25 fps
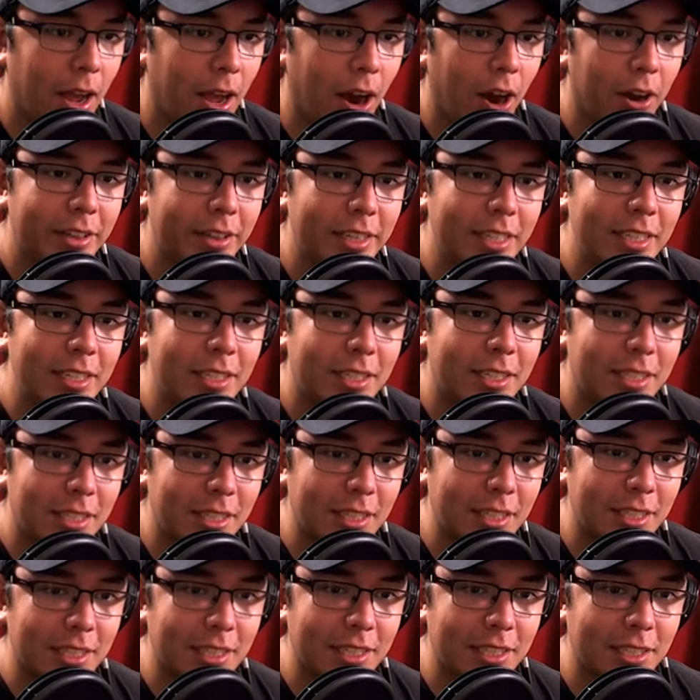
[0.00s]
Are these...
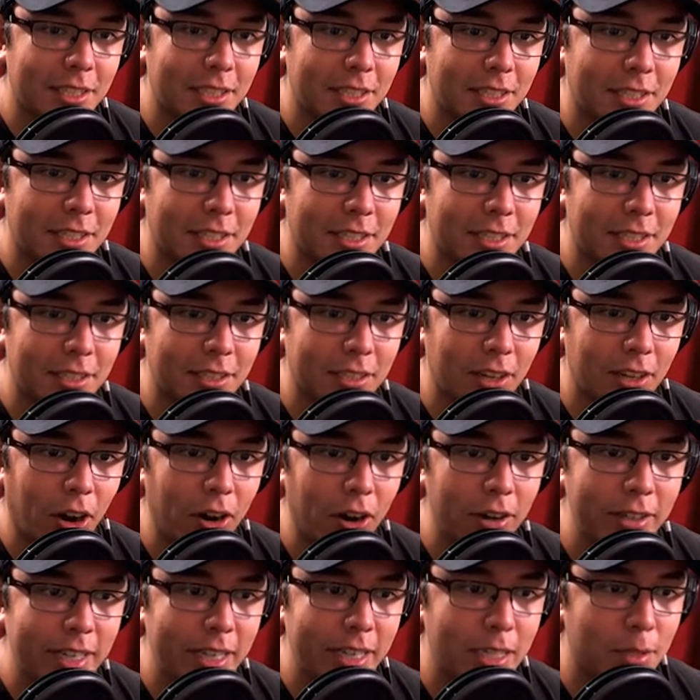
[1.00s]

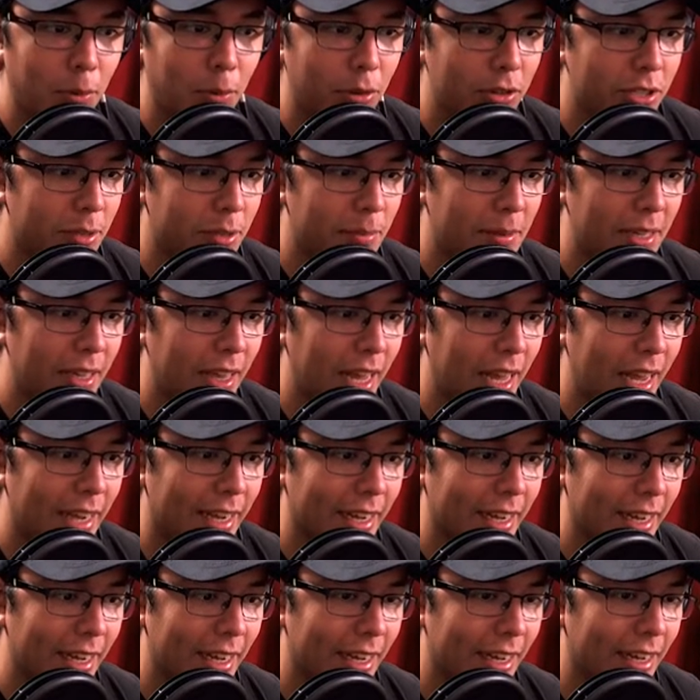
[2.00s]
Aren't they supposed to be
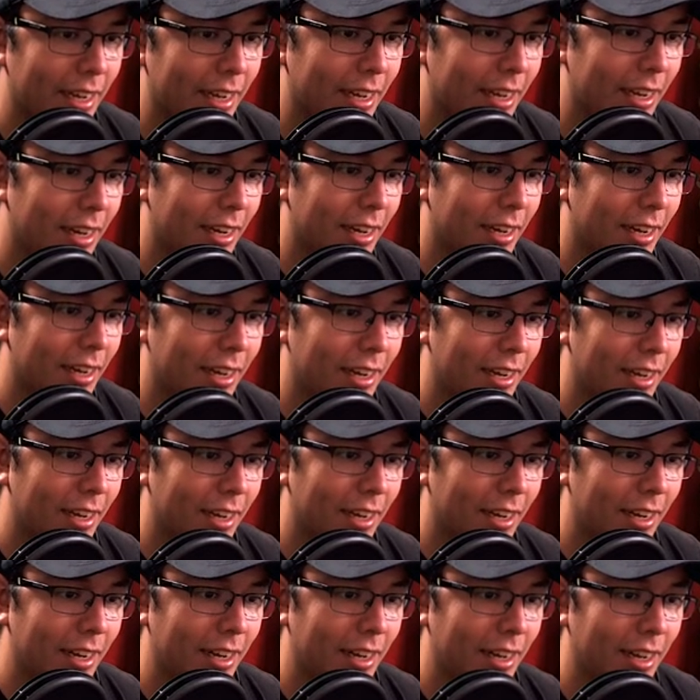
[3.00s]
like...
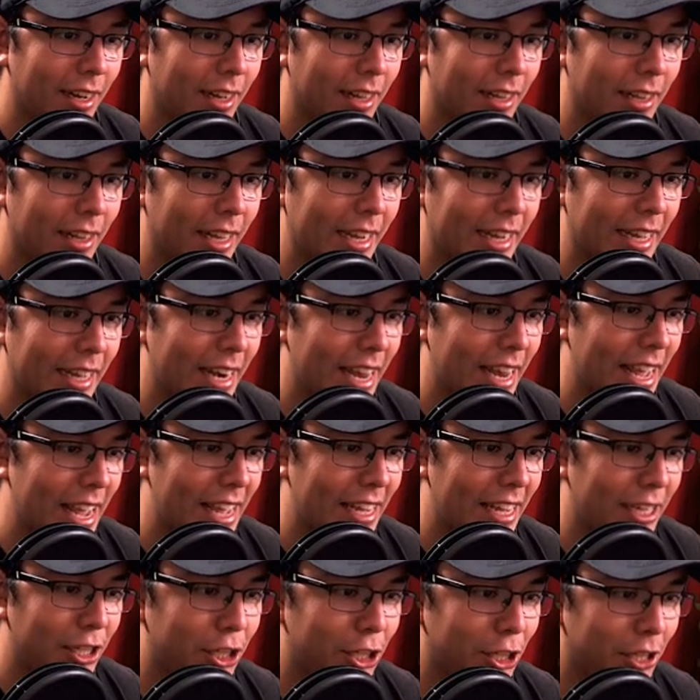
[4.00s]
Like an
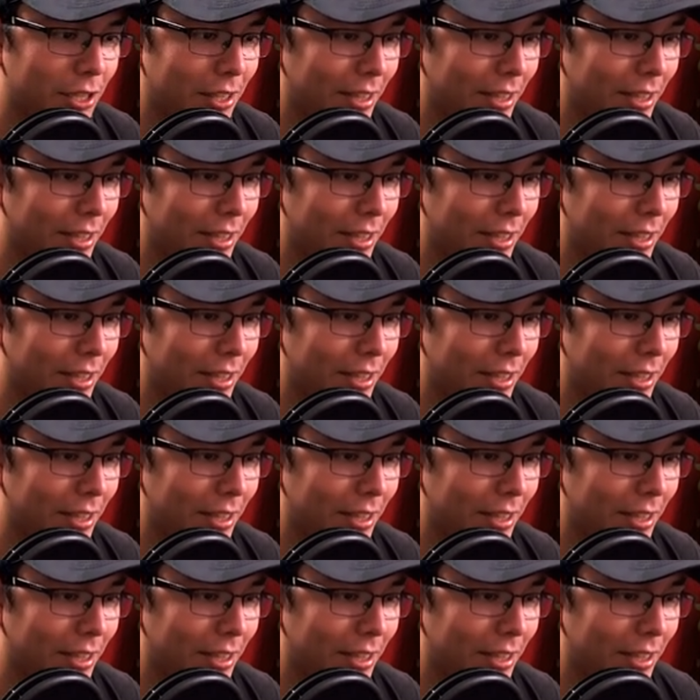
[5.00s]
inch